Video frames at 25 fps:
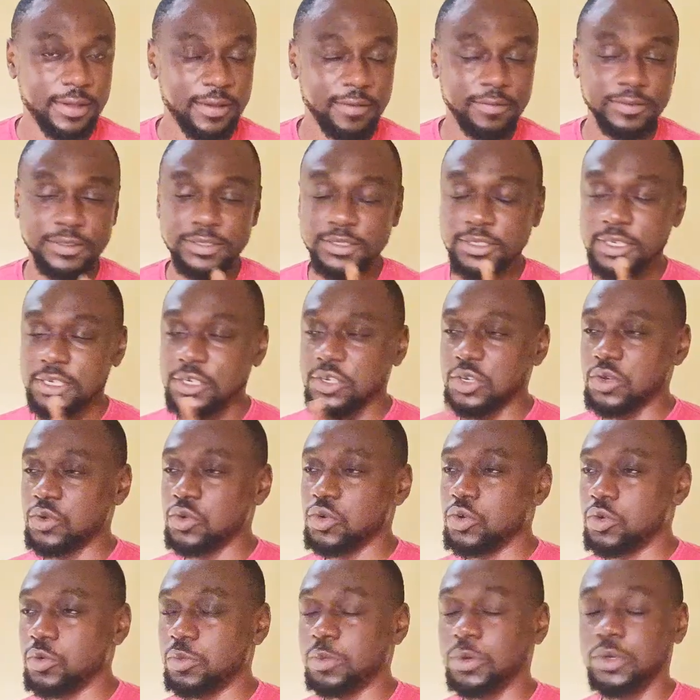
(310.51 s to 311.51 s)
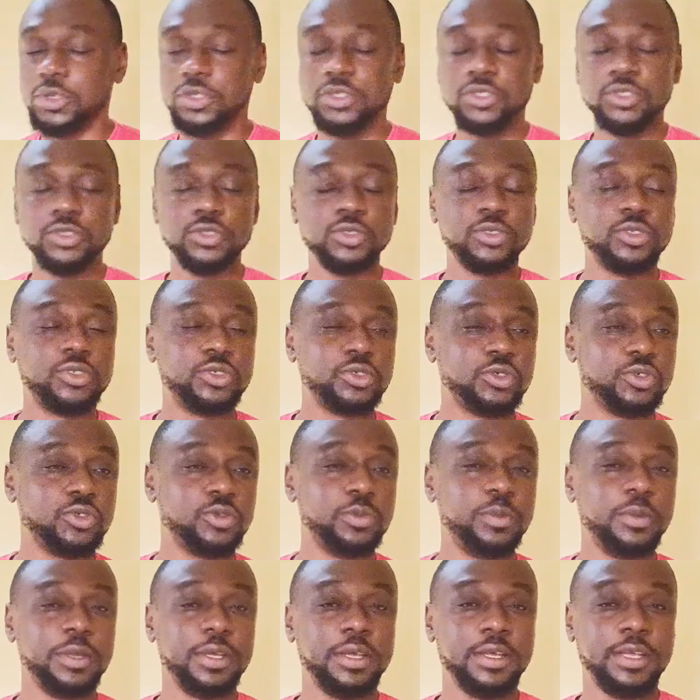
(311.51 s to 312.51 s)
If you've seen any loop on
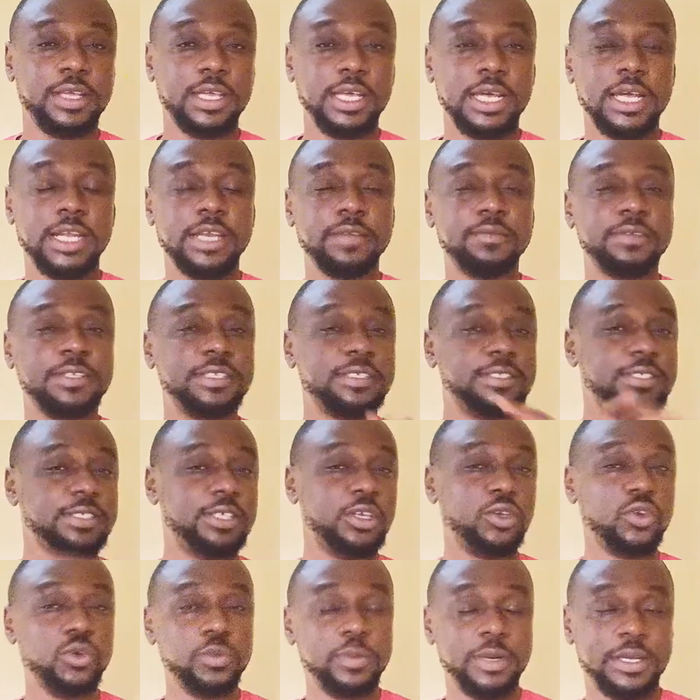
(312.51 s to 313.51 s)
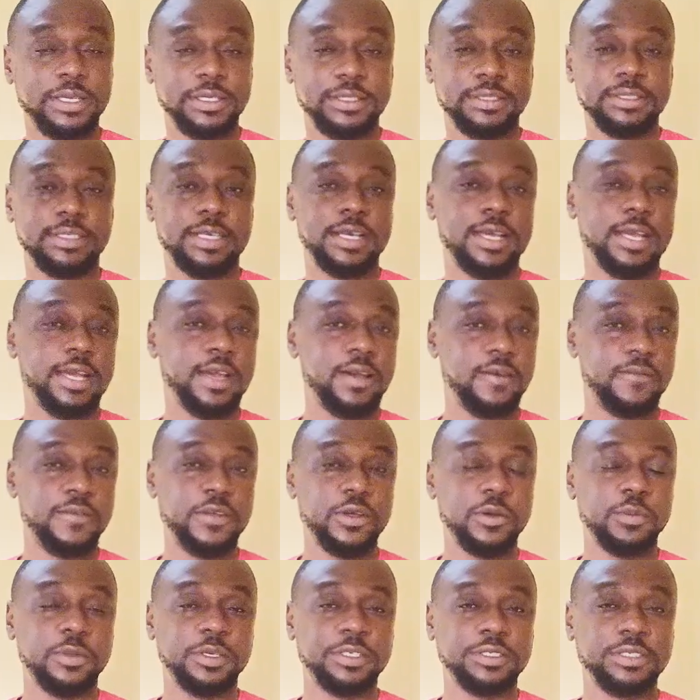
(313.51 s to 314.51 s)
YouTube, and if it's the loop that I have
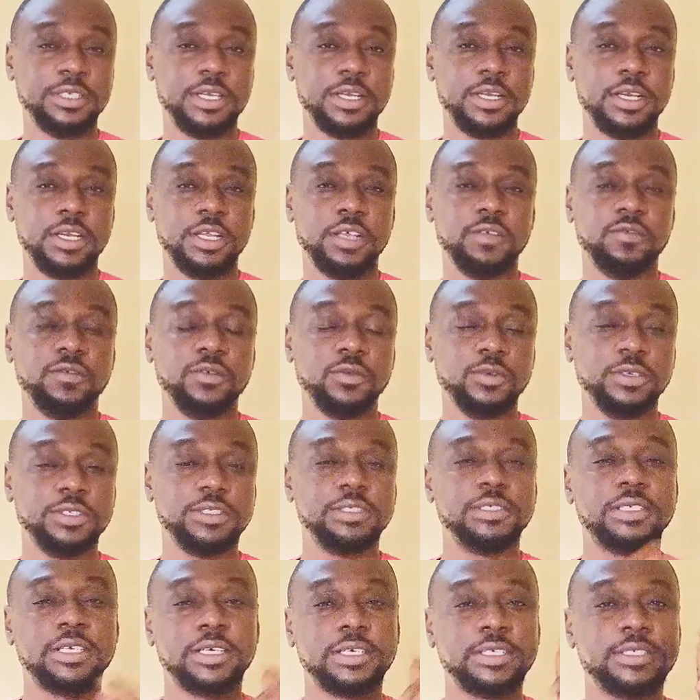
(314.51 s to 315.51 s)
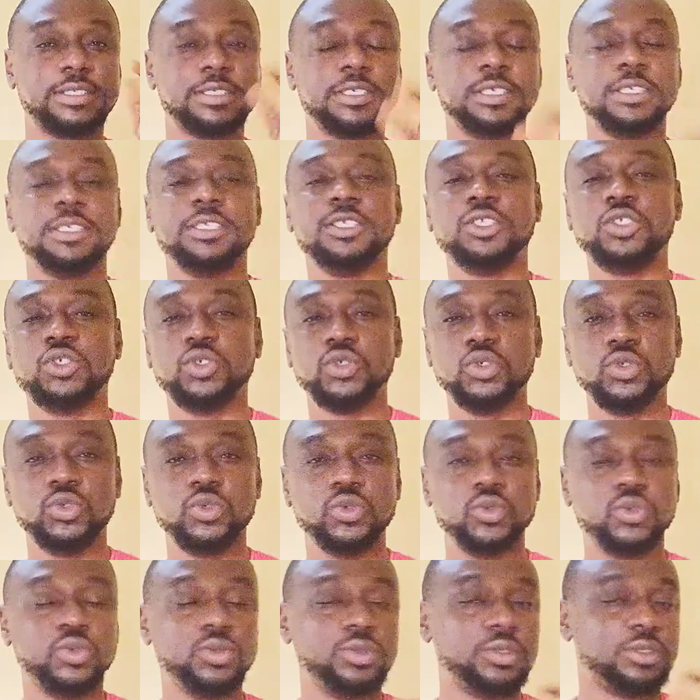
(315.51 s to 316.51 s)
here on my channel, if you want it, I can send it to
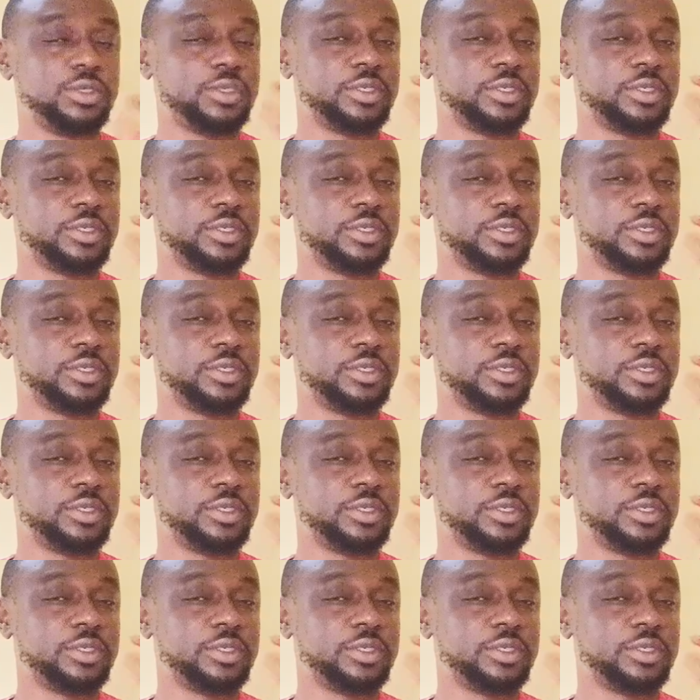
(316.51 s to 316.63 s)
you.